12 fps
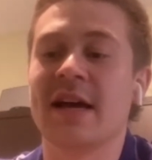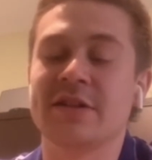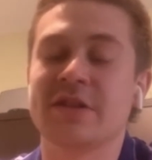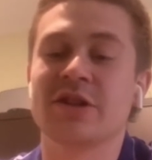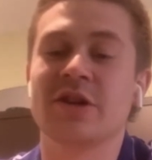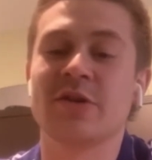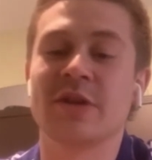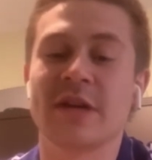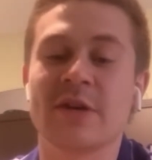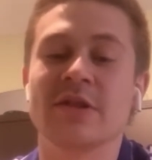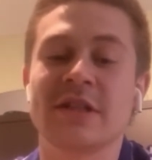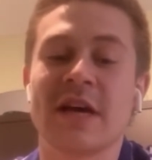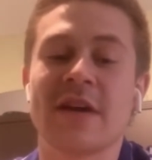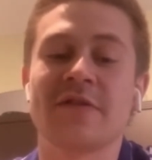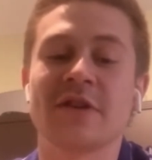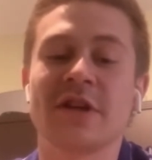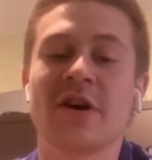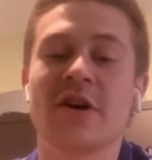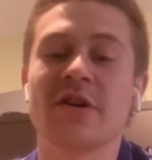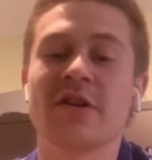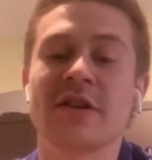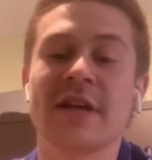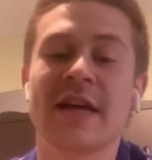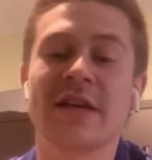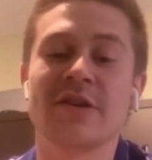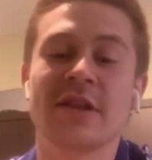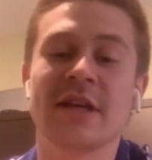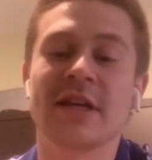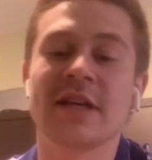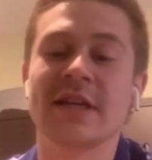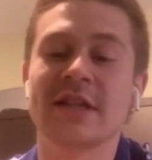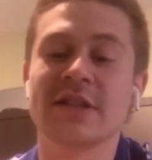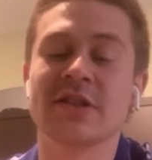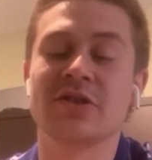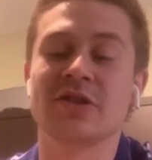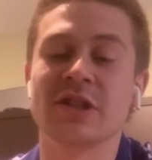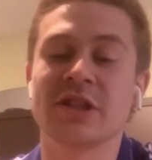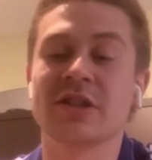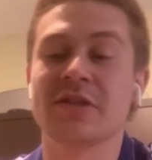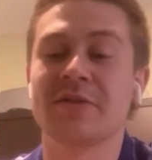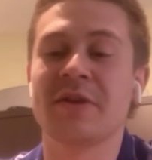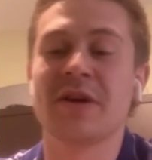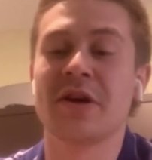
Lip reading: So it was definitely harder than you think it is, just